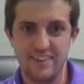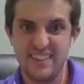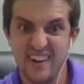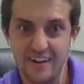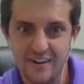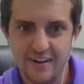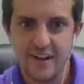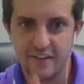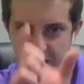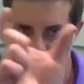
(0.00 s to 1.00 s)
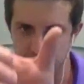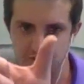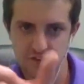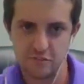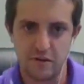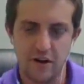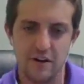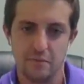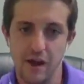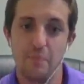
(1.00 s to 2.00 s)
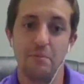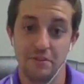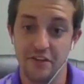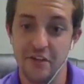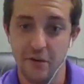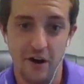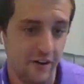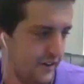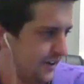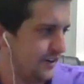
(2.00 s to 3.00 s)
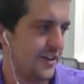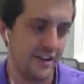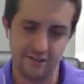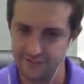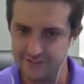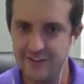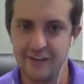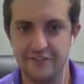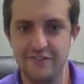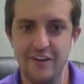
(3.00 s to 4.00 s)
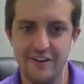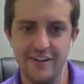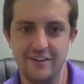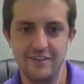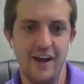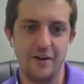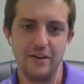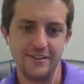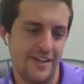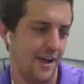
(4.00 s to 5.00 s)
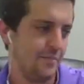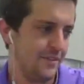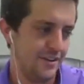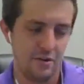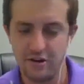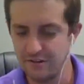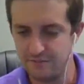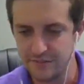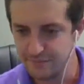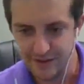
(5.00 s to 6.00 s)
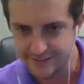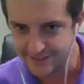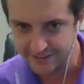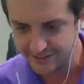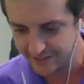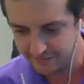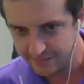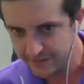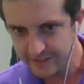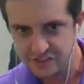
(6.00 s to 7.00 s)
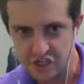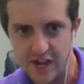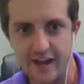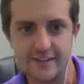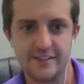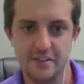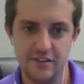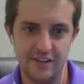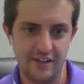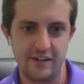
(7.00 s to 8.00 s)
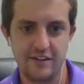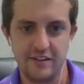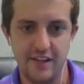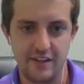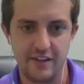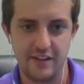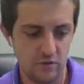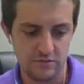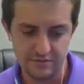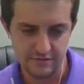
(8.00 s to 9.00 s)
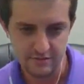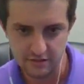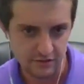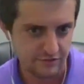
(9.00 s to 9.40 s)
in right there on the little search bar, it'll pop up with a QR, and then you take your iOS app or with Mycelium, Jax, and do like cold